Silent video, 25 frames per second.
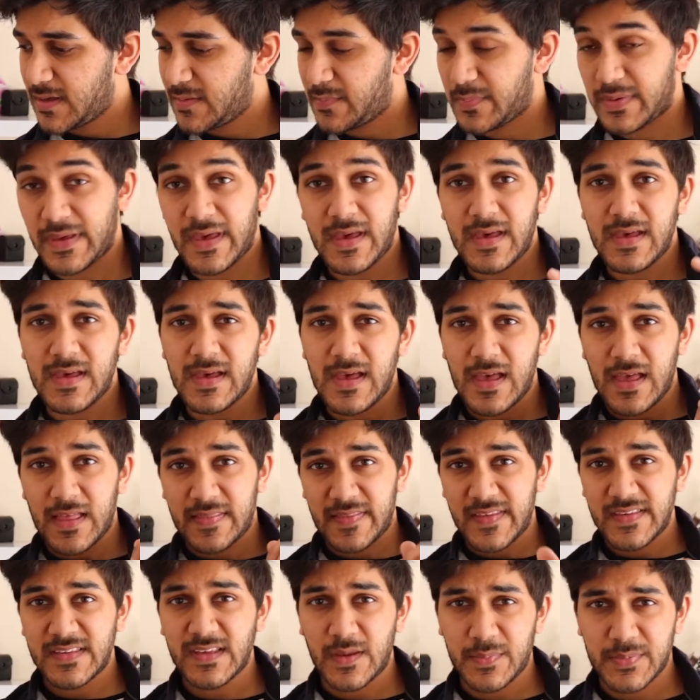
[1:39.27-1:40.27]
But yeah,
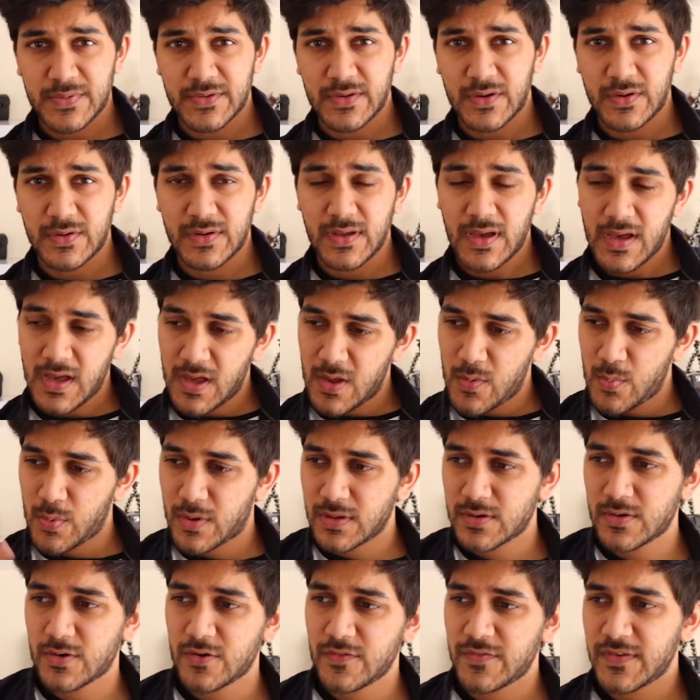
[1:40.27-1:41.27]
this episode we're
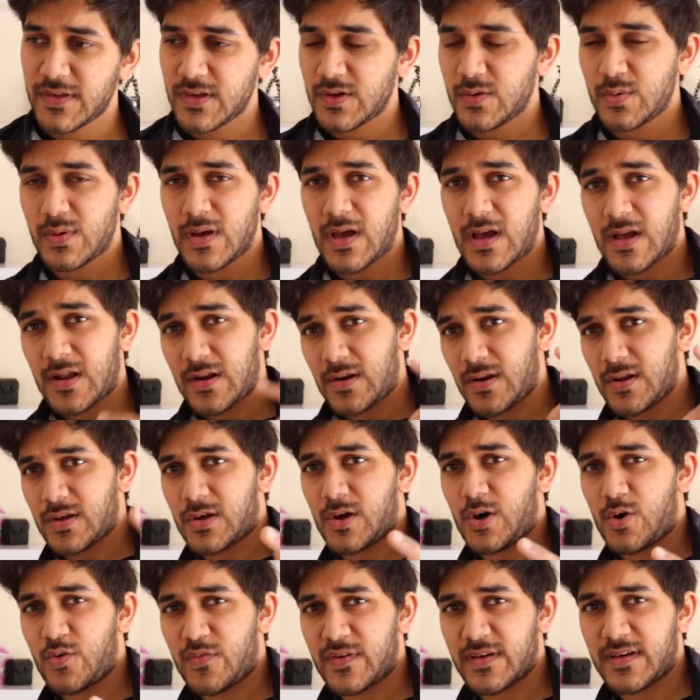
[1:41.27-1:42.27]
going to review,
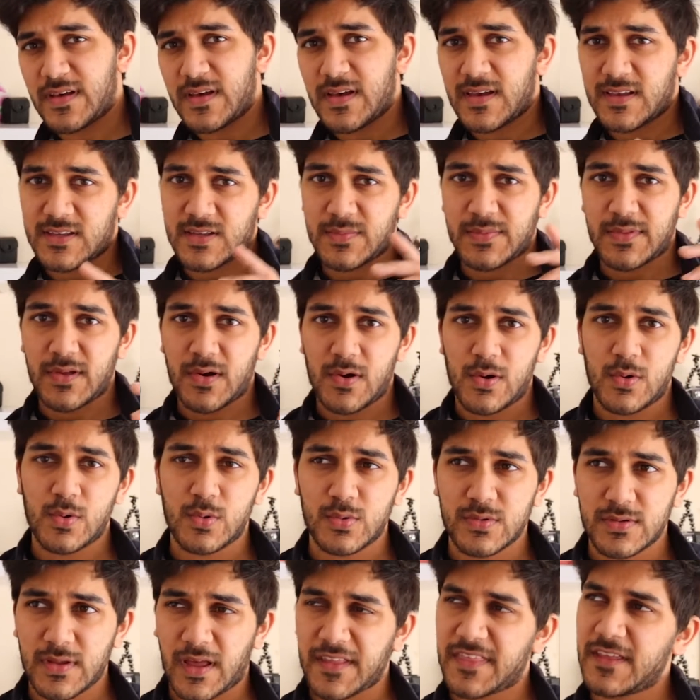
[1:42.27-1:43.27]
look over some of the
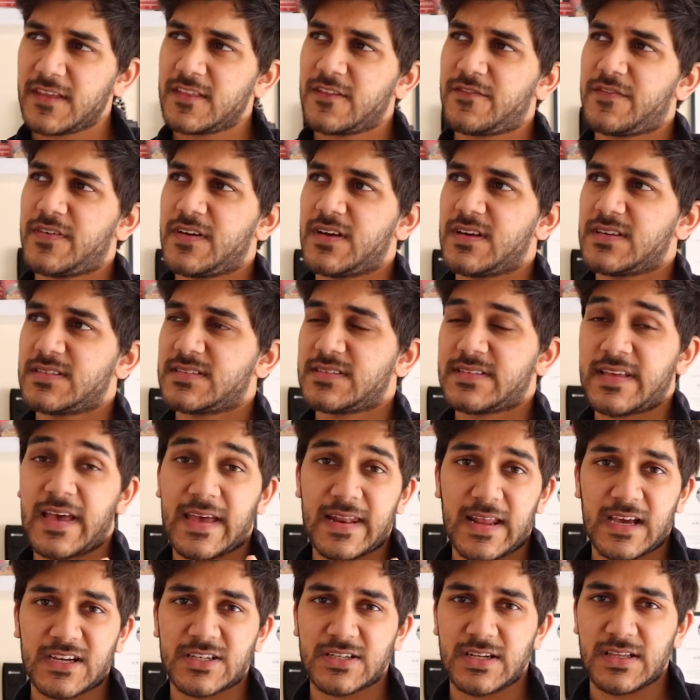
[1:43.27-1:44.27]
old, I think the first
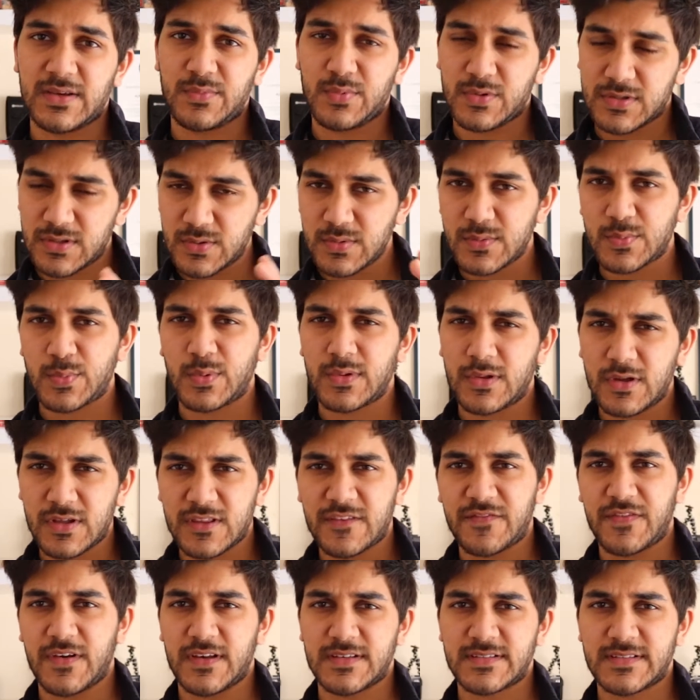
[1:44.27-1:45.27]
10 actually. We'll look at
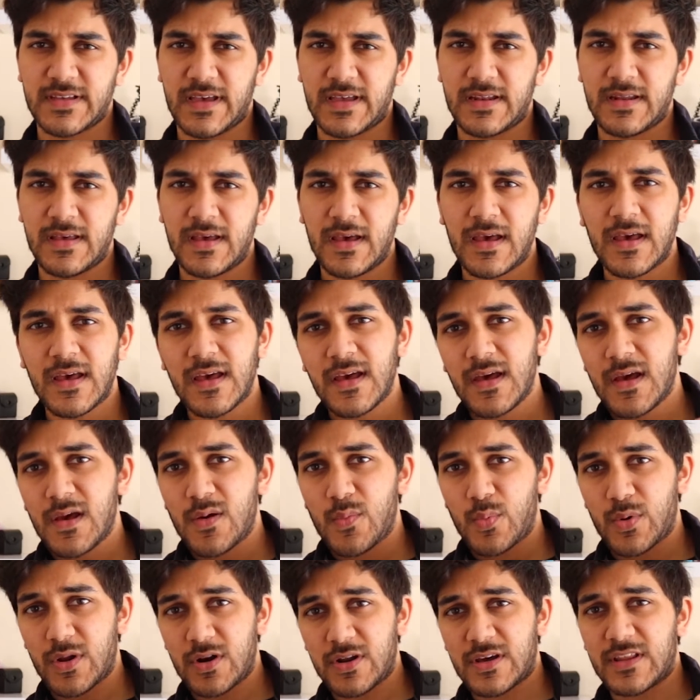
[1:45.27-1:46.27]
the first 10.
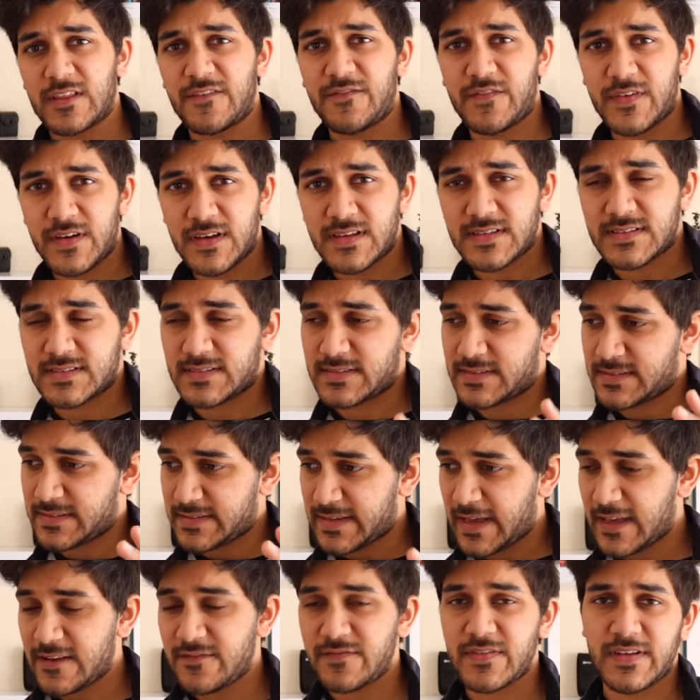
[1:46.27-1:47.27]
We're going to look at the first
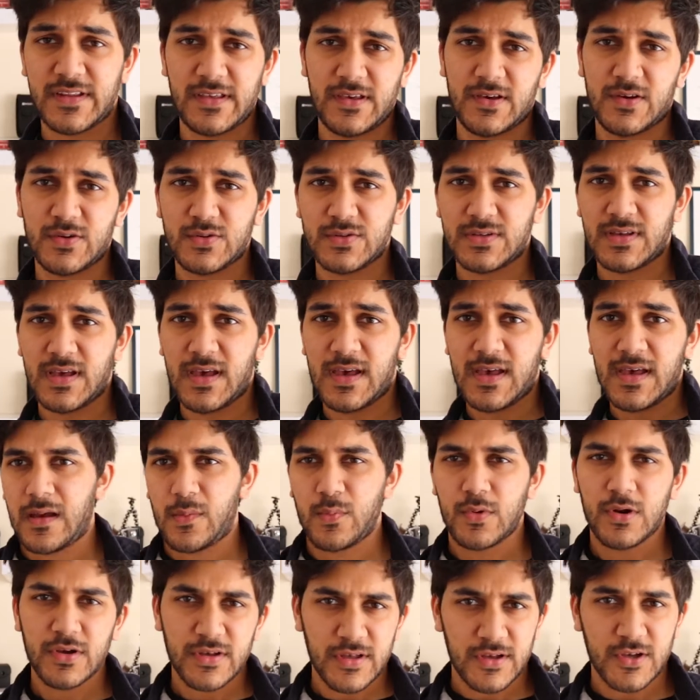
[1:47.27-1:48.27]
10 videos, and
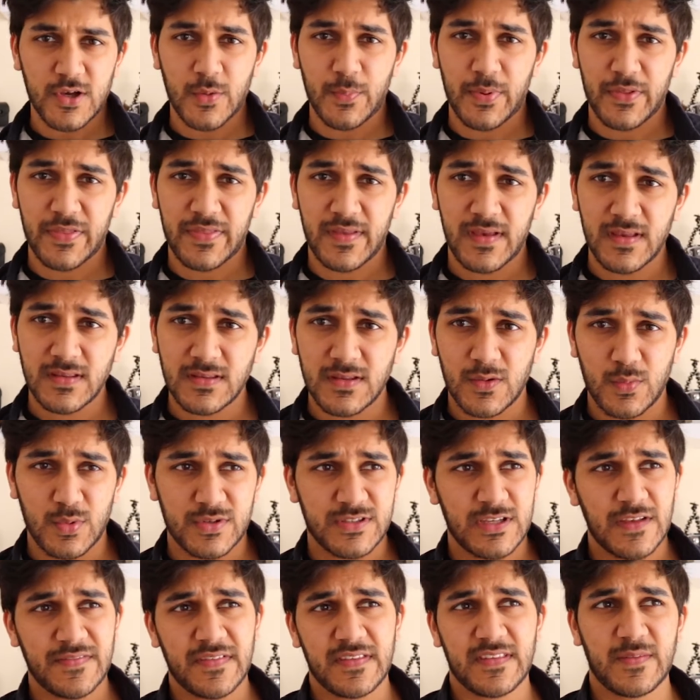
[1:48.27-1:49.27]
we'll look at a couple of things. We'll
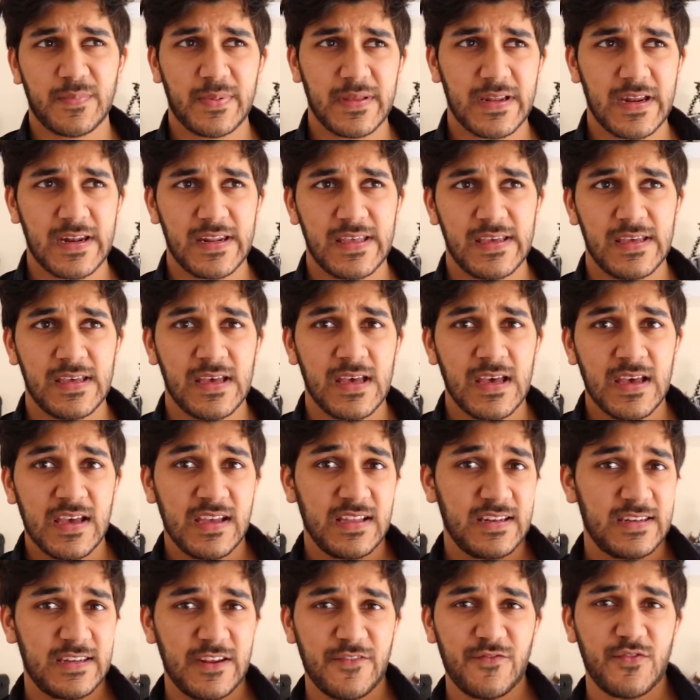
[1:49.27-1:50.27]
see if there's been any
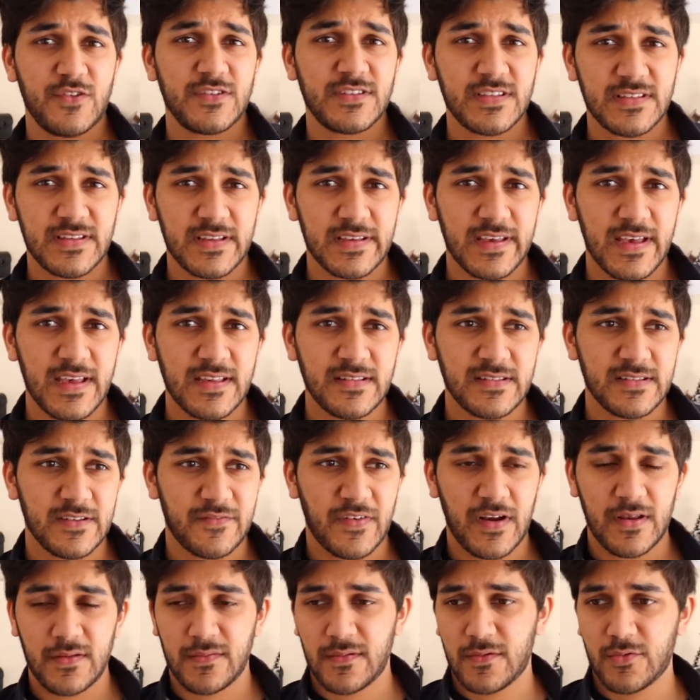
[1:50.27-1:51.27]
differences, I guess,
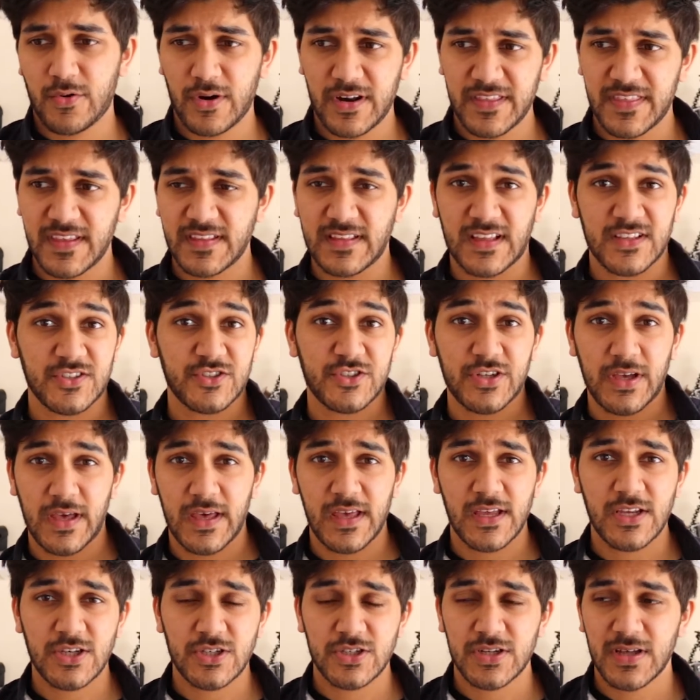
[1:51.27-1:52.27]
or anything that's
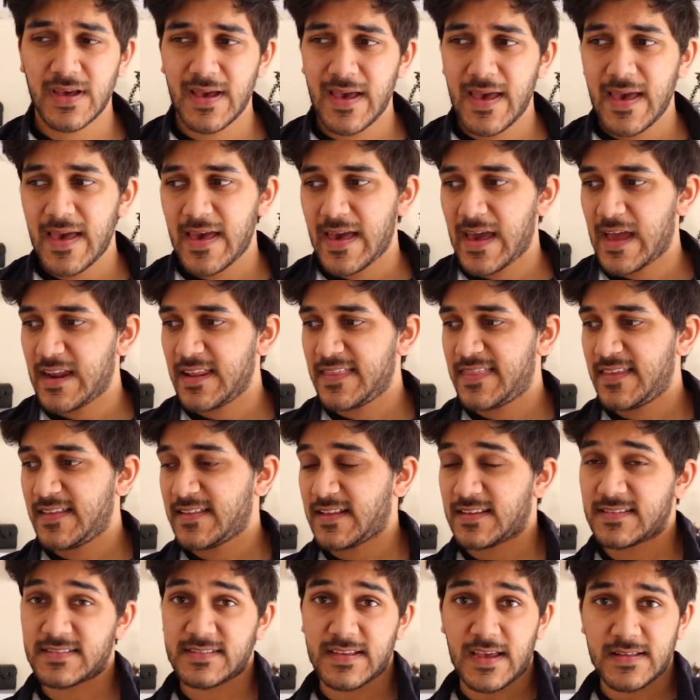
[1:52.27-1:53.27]
changed, anything
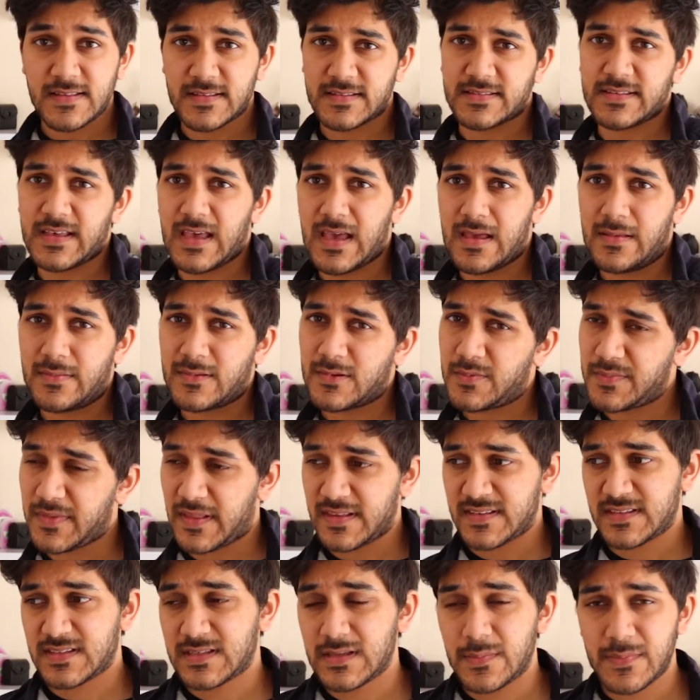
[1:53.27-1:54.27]
that stayed the same, something
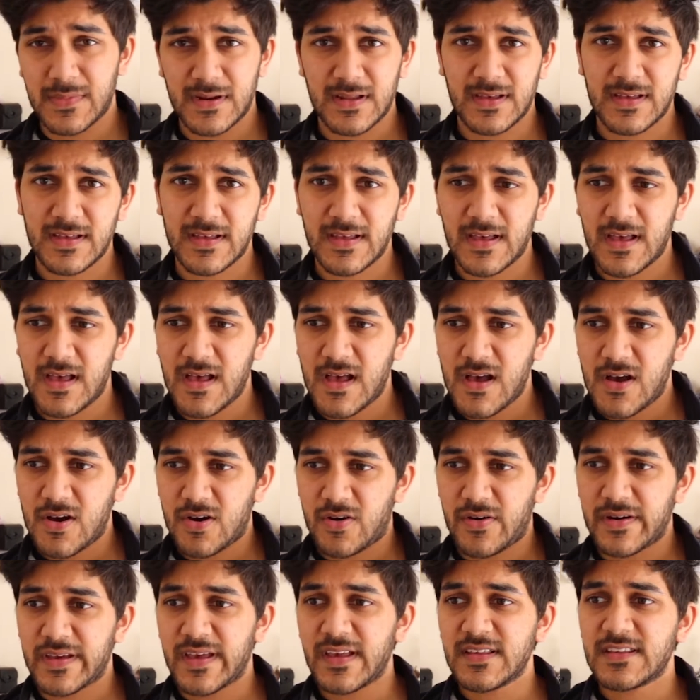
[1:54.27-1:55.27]
that's similar,
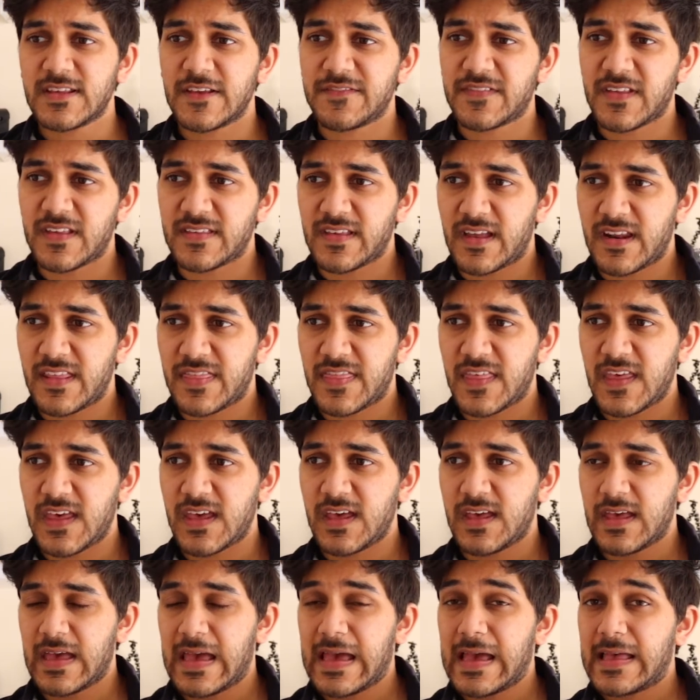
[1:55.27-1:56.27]
or I guess if there's
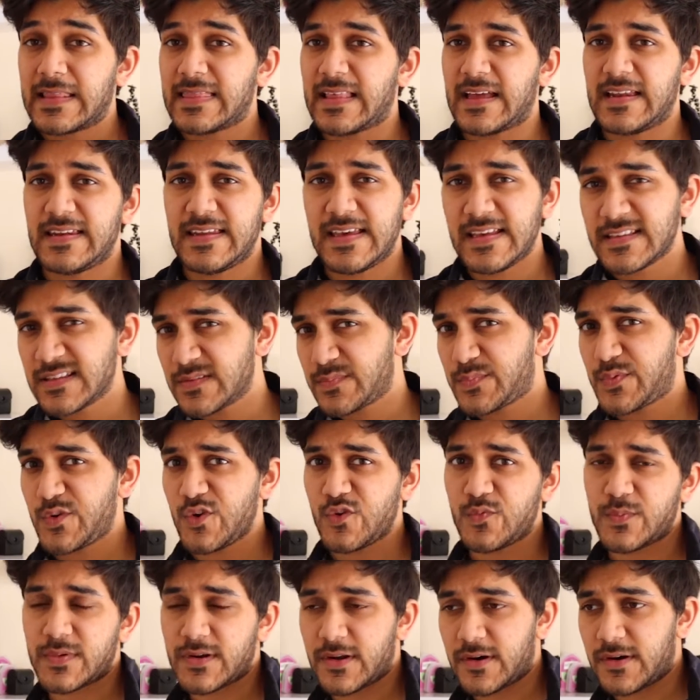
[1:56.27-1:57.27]
anything that needs
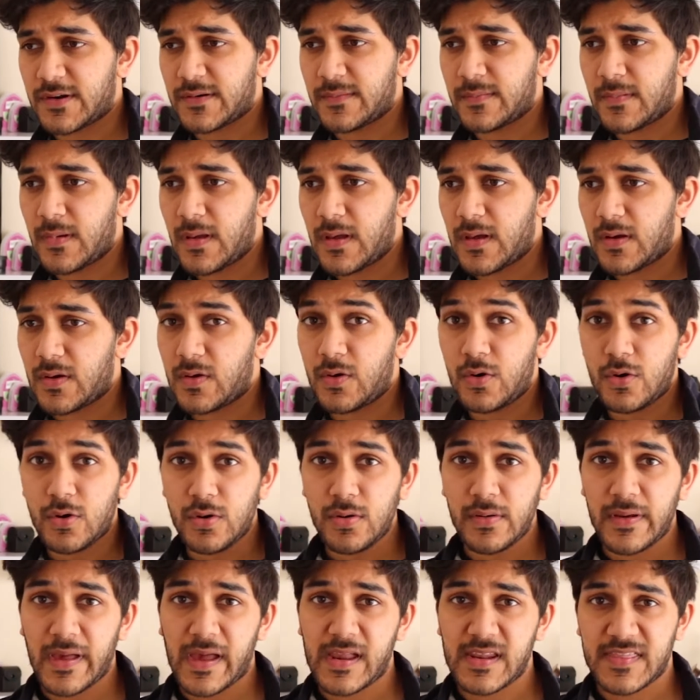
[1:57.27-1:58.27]
improvement on,
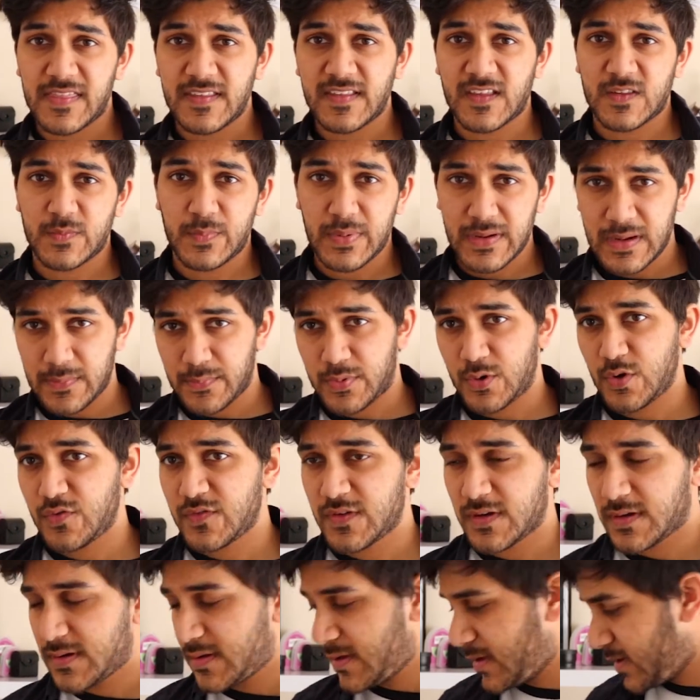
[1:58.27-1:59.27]
or anything that's been
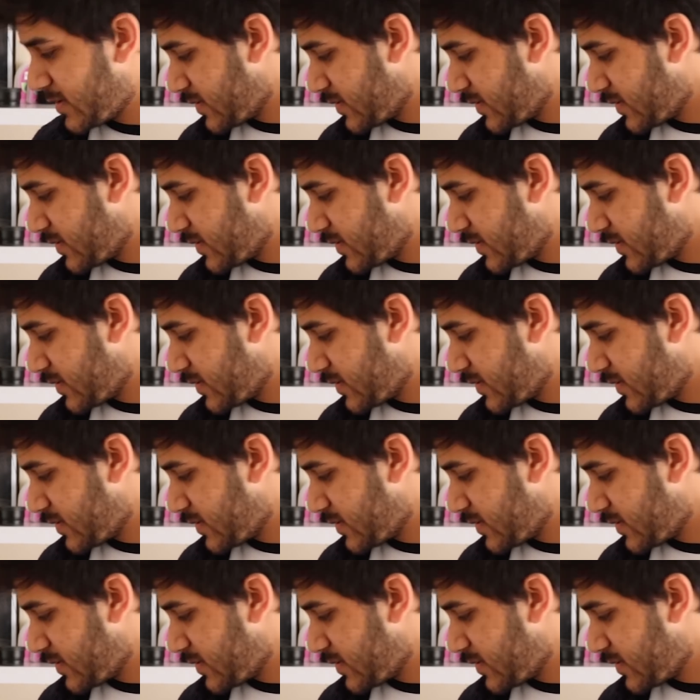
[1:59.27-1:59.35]
improved on.